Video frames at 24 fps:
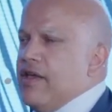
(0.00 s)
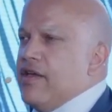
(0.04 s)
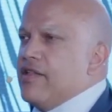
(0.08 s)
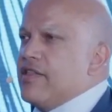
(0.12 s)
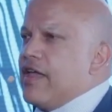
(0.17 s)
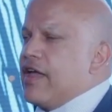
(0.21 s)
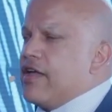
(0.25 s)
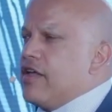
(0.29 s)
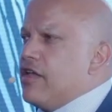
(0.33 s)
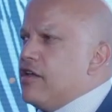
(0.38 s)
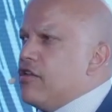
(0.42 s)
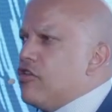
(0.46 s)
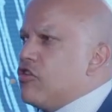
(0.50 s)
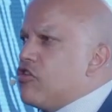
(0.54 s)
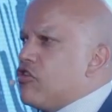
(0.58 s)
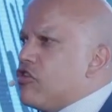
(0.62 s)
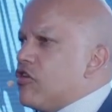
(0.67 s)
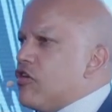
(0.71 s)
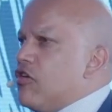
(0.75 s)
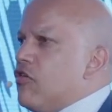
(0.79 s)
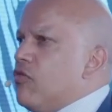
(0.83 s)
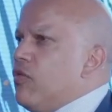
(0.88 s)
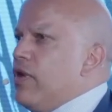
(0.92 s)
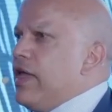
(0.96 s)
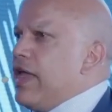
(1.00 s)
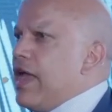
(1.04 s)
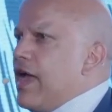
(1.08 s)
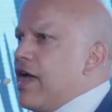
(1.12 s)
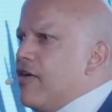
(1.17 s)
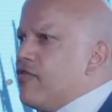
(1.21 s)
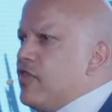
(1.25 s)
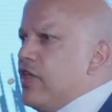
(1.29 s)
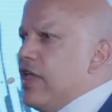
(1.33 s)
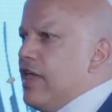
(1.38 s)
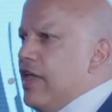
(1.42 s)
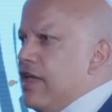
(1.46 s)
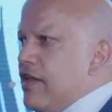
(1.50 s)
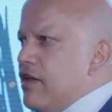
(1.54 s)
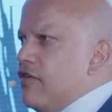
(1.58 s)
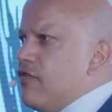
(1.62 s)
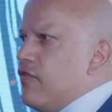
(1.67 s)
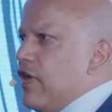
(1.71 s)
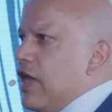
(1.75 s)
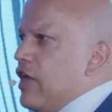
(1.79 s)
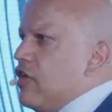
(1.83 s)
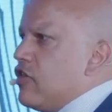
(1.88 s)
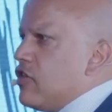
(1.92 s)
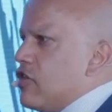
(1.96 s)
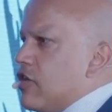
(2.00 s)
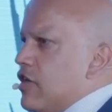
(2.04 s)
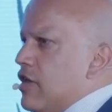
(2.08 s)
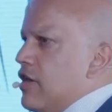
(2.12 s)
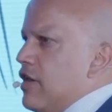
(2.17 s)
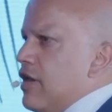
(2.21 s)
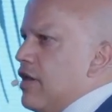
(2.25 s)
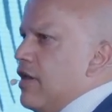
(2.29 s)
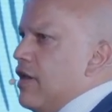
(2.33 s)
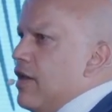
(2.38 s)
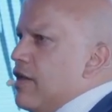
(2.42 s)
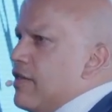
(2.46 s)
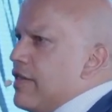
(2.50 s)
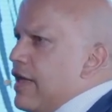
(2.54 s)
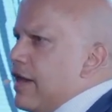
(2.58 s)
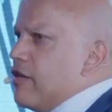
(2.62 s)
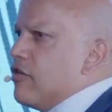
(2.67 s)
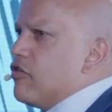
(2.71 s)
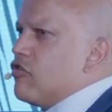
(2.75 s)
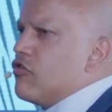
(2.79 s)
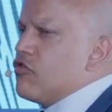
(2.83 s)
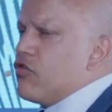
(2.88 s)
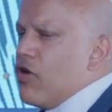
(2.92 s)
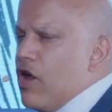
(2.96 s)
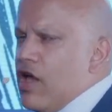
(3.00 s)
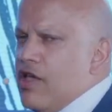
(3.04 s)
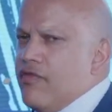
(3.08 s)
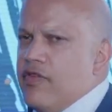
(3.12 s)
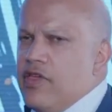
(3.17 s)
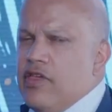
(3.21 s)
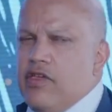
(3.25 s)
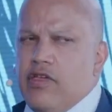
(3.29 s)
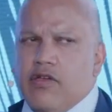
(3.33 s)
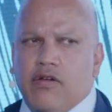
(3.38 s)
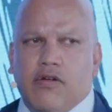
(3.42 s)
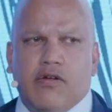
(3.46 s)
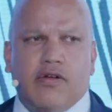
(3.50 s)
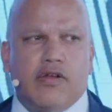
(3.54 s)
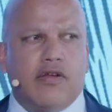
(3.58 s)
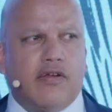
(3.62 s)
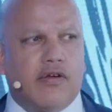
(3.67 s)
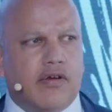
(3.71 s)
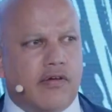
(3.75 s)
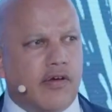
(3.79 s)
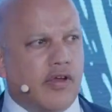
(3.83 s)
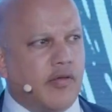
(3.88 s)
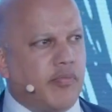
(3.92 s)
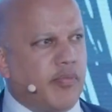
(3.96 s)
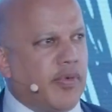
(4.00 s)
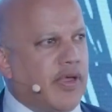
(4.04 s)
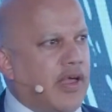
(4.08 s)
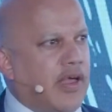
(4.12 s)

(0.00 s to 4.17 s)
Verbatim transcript: that can ensure we have the innovation that is driving here in Europe.